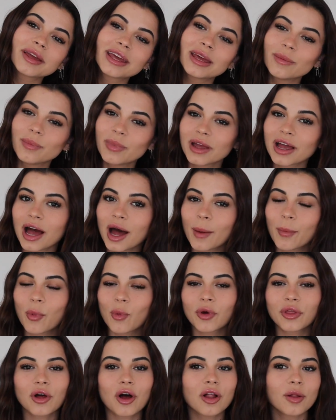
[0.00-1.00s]
and keeping up
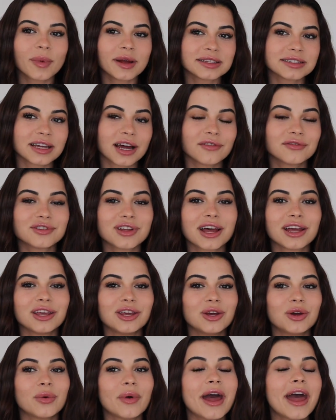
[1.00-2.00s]
with all my stuff so that
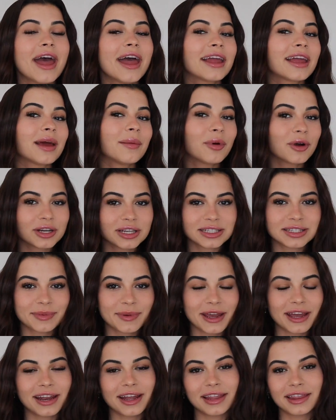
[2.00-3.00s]
you can
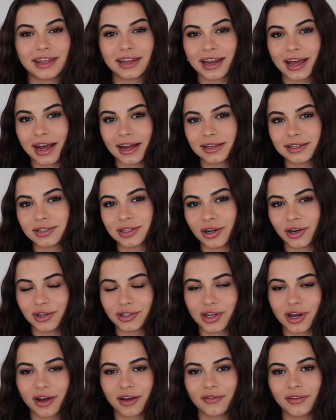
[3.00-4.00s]
participate in the next girl
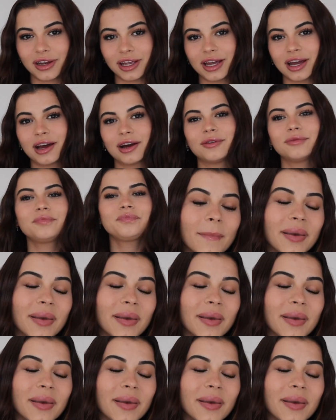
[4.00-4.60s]
talk video.